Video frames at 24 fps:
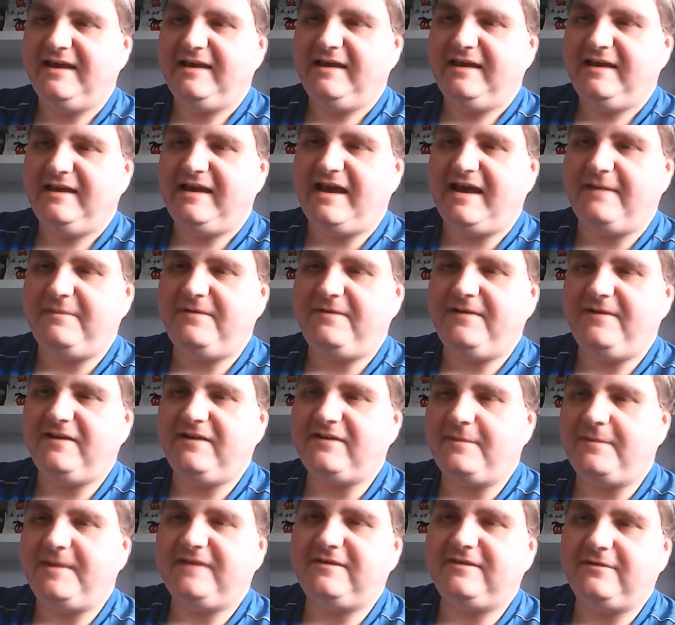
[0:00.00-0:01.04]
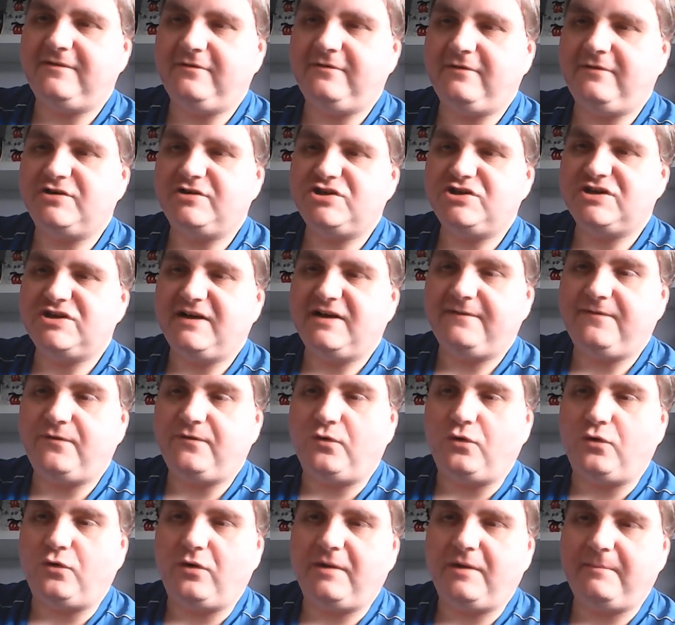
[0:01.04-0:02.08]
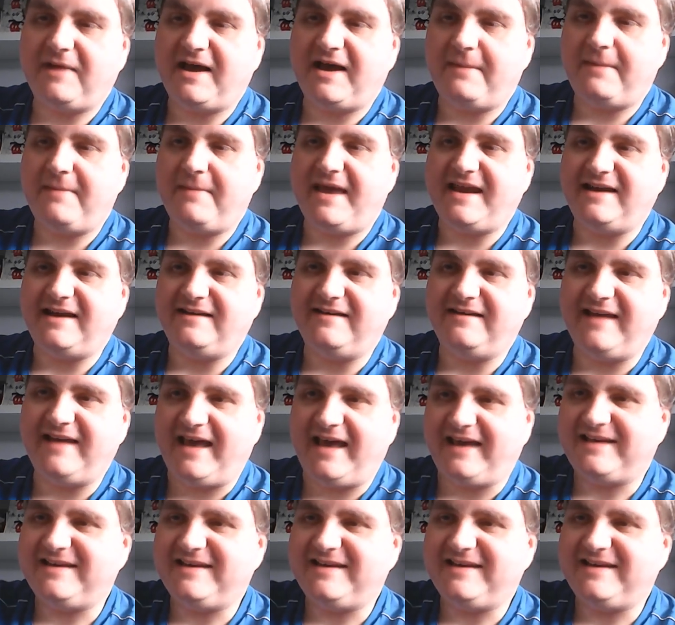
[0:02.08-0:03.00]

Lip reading: Methinks I better shuffle my main deck